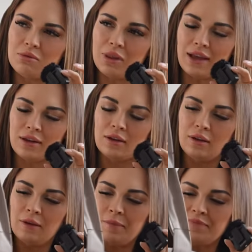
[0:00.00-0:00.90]
black.
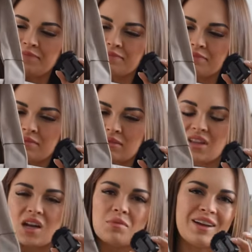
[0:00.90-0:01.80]

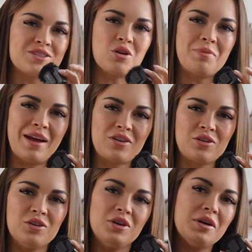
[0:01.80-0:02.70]
Not a black tote bag
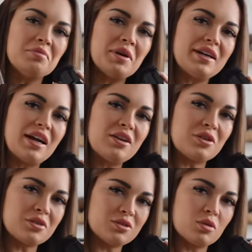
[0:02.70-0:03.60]
girl, but I don't know,
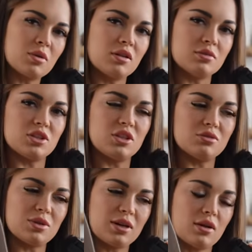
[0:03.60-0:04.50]
this taupe color was cute,
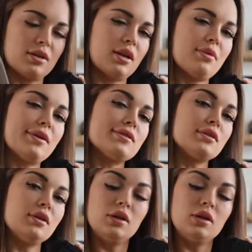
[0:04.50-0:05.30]
so I got it anyways.